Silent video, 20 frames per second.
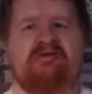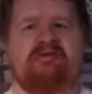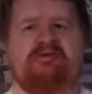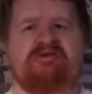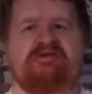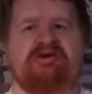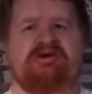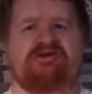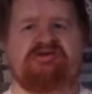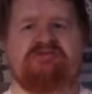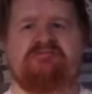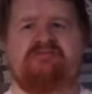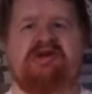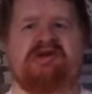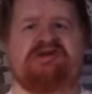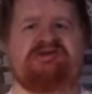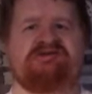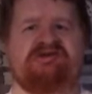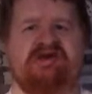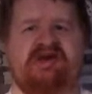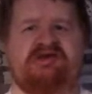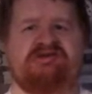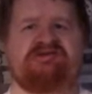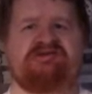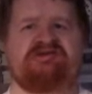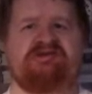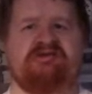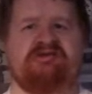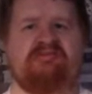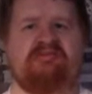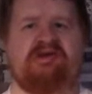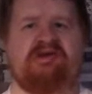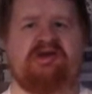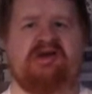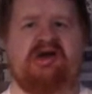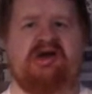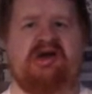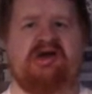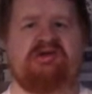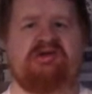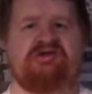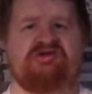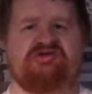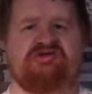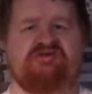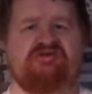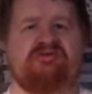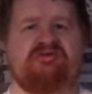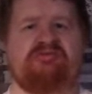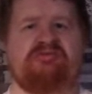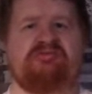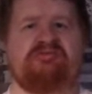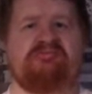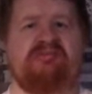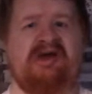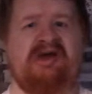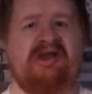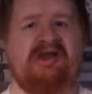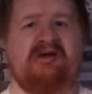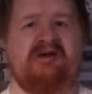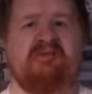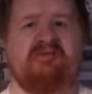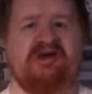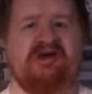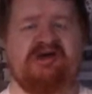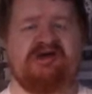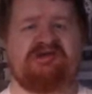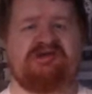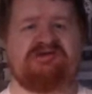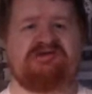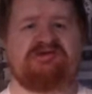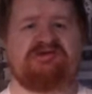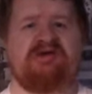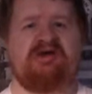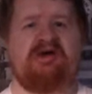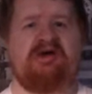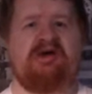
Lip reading: doesn't make sense to me in so many ways.